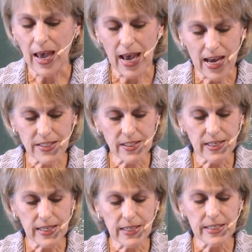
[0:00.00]
as
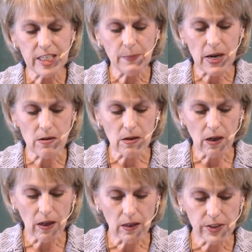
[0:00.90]
it is about
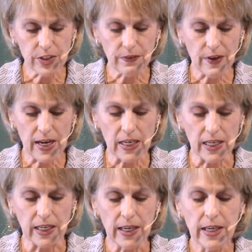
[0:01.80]

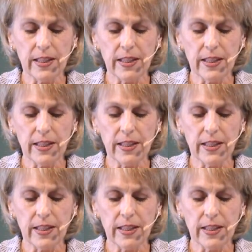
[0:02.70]
cultivating